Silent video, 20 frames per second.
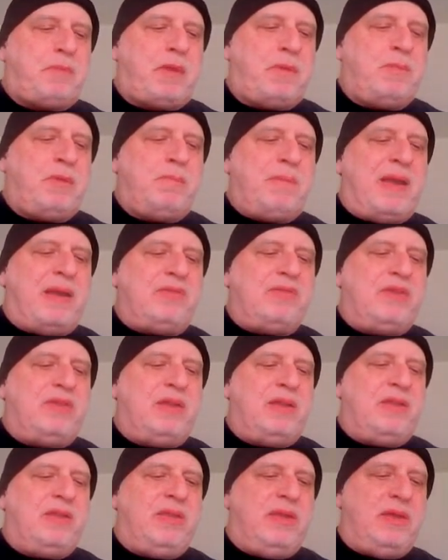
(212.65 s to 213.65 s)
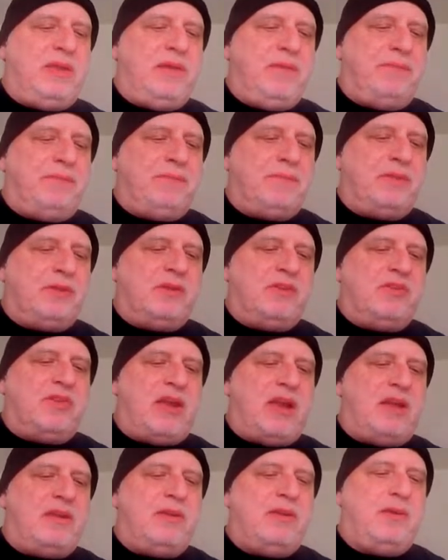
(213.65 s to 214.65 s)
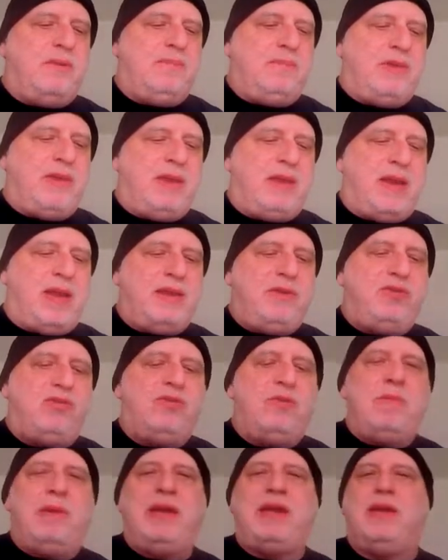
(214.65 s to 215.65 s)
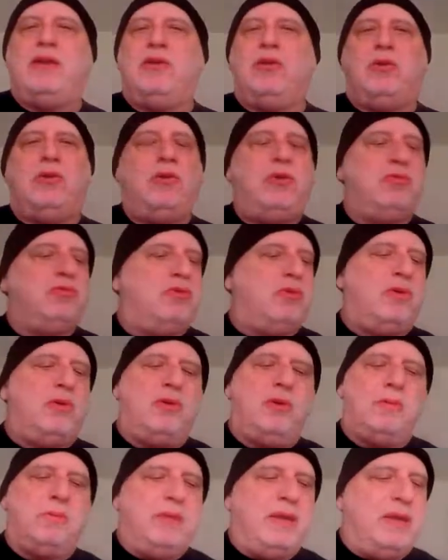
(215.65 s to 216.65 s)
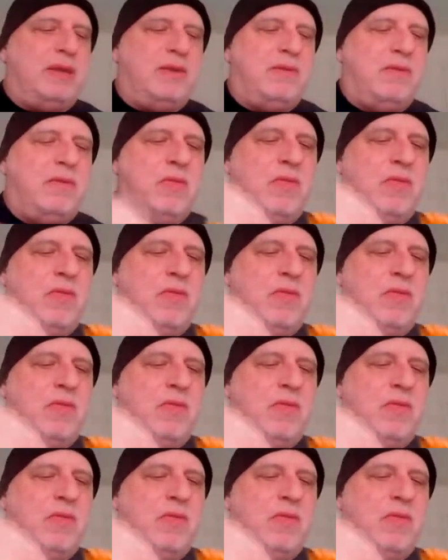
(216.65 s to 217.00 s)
But basically the lasagna, and I used to make it all wrong, man.